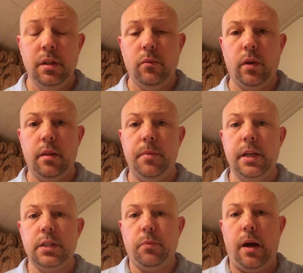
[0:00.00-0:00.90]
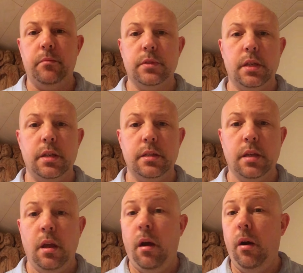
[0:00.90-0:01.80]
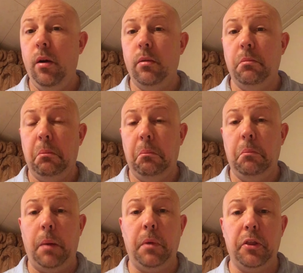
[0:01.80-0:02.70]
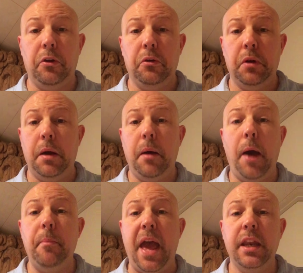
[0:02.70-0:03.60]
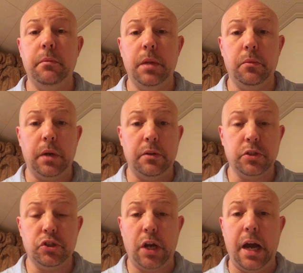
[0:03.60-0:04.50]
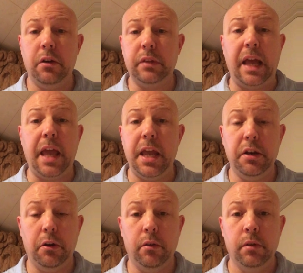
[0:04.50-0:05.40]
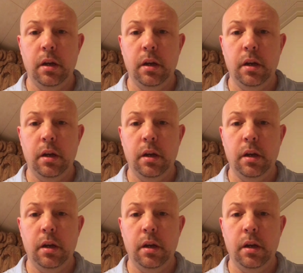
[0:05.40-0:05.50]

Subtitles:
One of the biggest problems is, oh, my mother abandoned me when I was a child. I hate her.